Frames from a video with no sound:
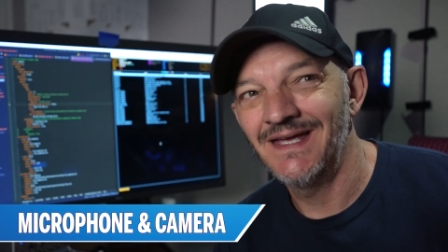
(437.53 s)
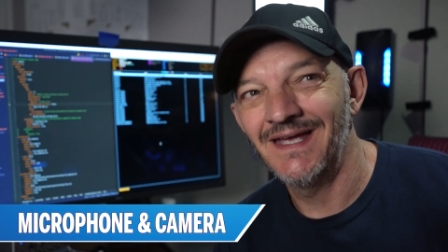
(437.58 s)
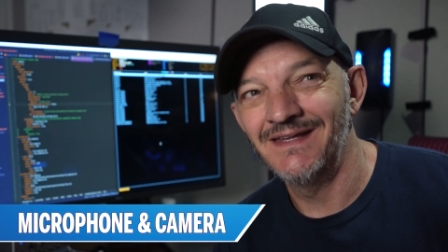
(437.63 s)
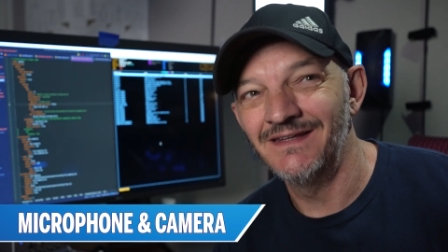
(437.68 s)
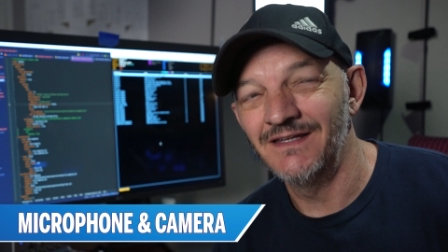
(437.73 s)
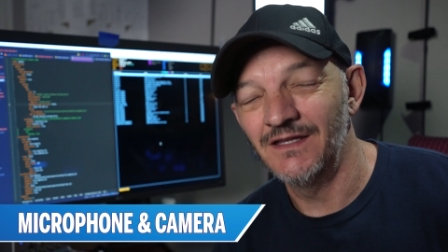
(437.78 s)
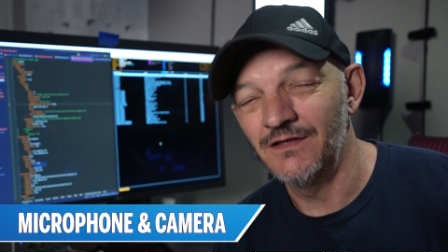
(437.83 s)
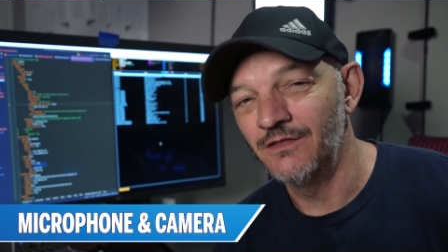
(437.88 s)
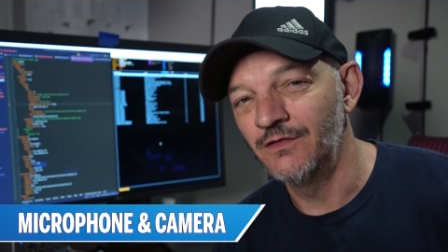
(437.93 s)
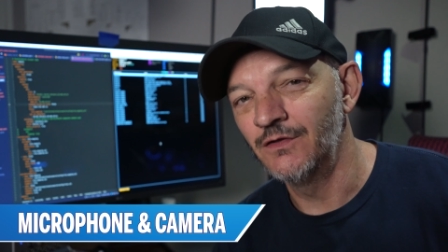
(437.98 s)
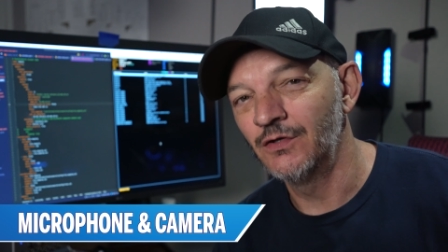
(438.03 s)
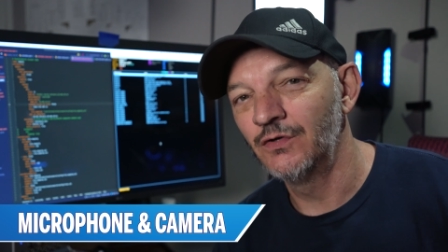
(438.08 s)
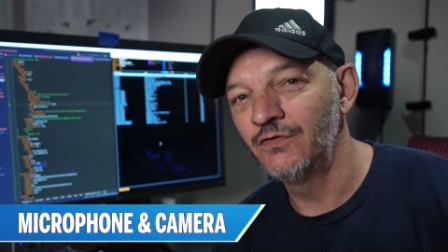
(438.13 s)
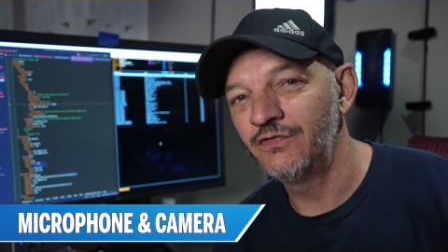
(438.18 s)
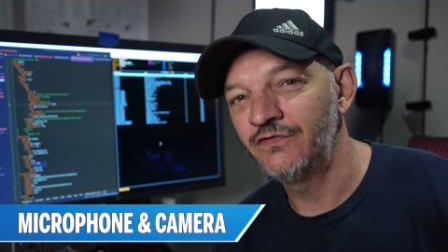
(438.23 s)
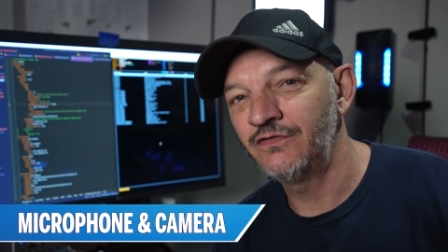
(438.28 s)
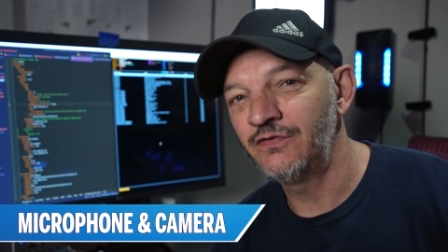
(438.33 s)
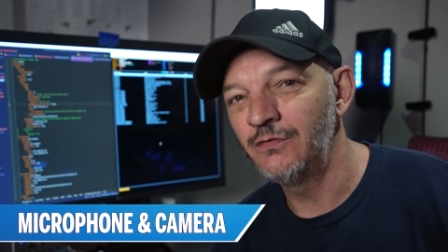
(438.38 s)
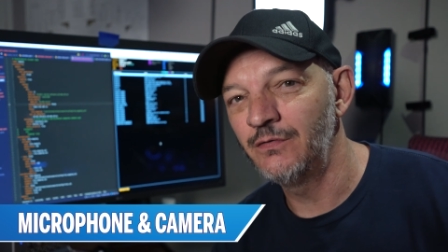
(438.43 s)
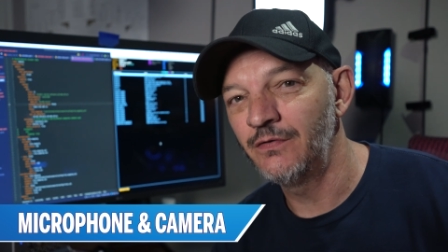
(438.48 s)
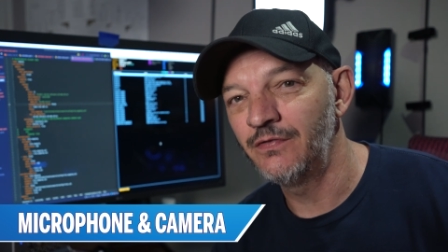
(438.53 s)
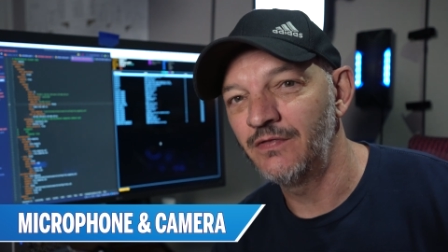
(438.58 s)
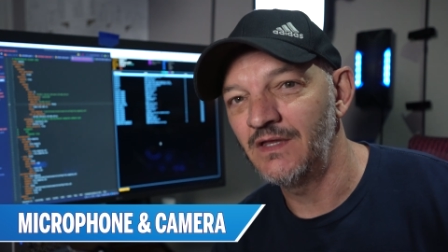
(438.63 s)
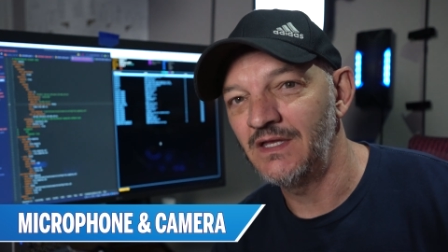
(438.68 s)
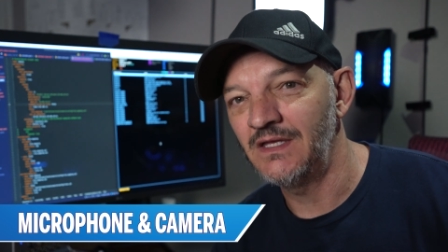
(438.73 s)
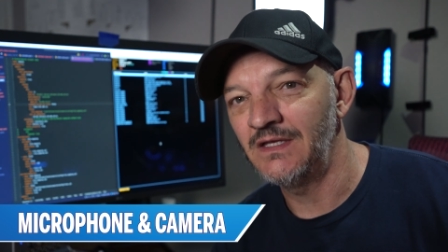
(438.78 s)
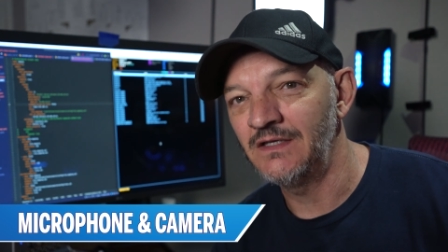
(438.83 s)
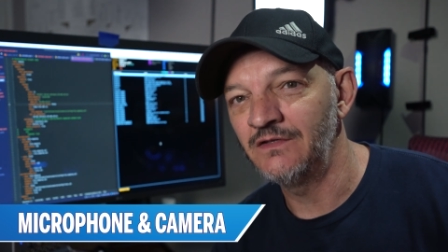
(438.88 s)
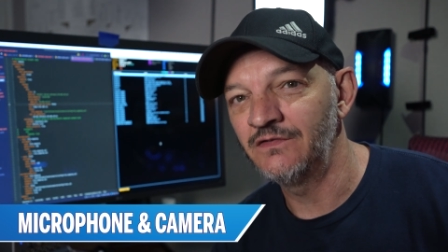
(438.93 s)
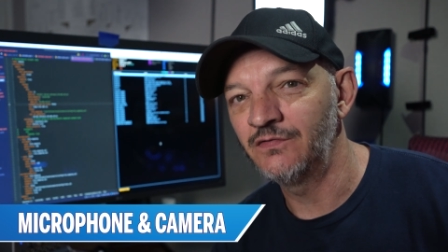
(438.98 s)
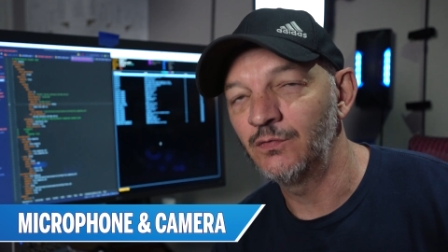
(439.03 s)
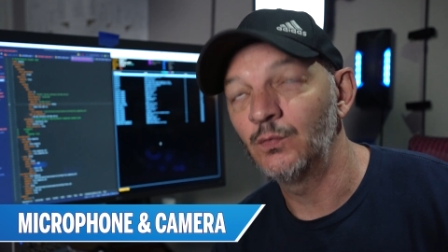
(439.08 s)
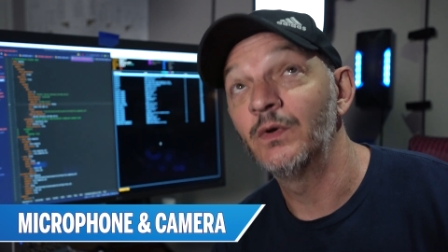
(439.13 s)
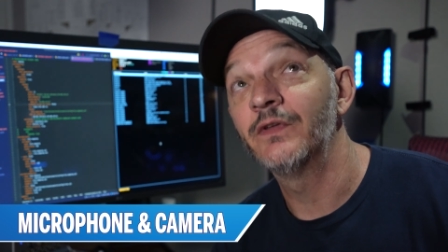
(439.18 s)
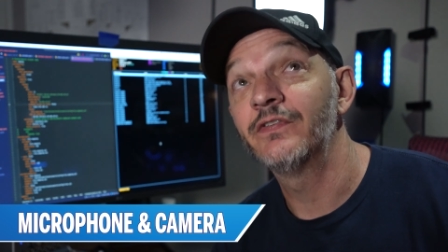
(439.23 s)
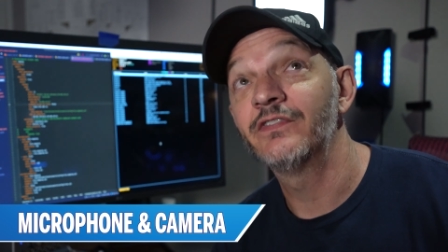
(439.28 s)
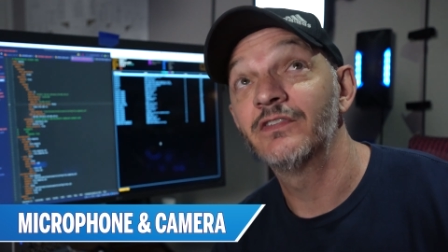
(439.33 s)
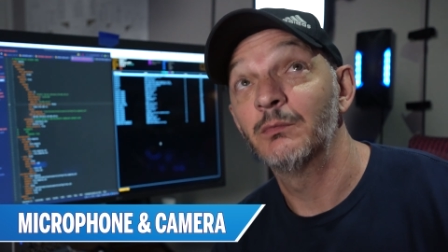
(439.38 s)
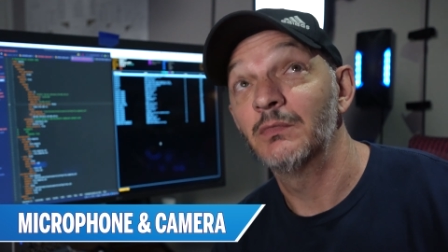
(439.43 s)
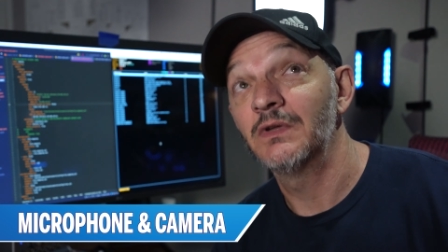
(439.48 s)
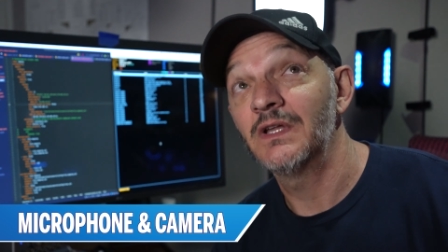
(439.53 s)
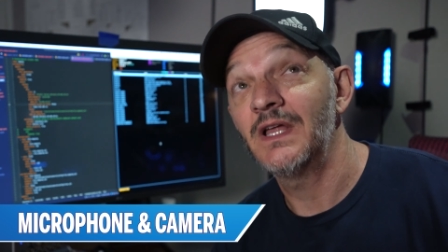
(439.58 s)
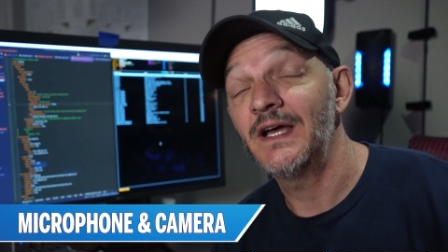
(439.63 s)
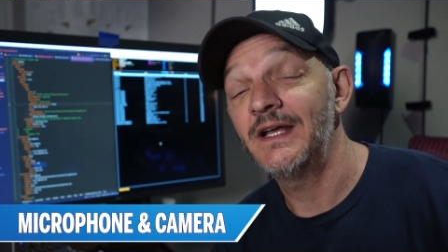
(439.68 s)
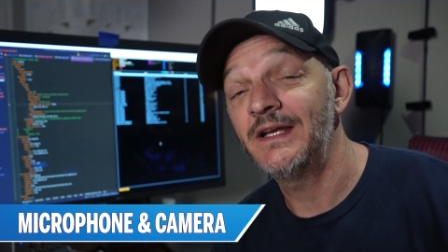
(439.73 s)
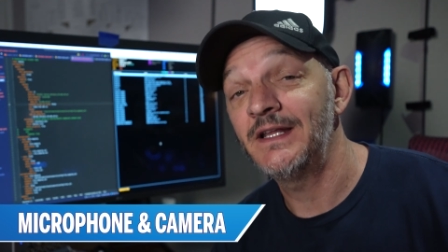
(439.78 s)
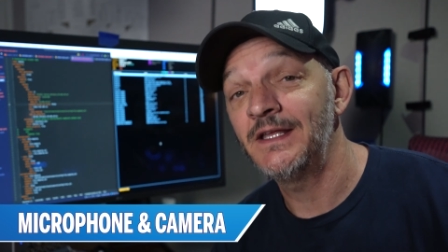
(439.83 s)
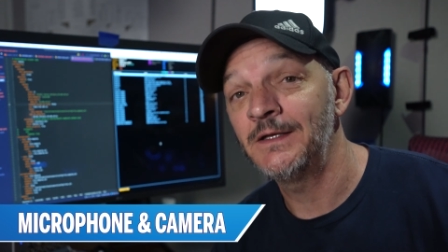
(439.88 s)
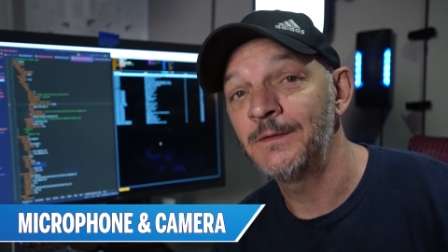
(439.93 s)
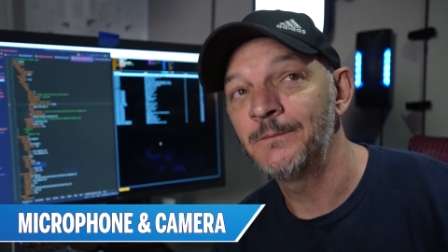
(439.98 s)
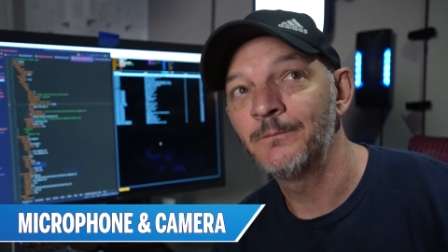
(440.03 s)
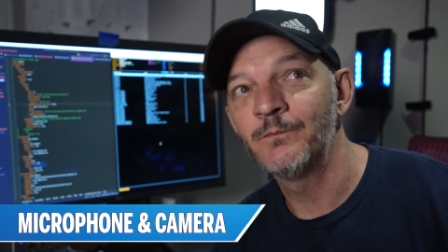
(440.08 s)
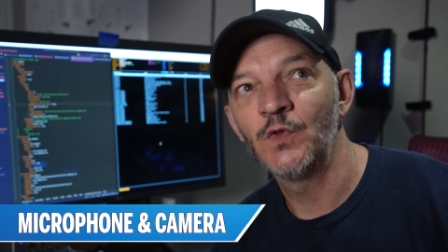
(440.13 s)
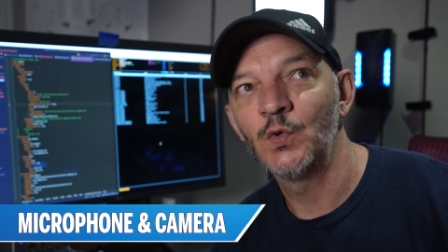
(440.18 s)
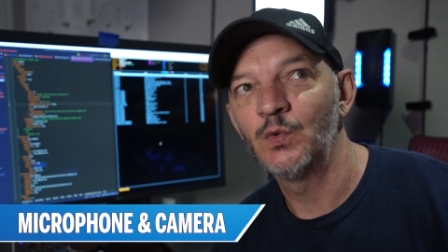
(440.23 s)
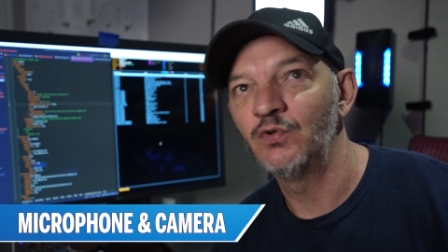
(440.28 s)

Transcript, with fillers: And then those two things with some lighting,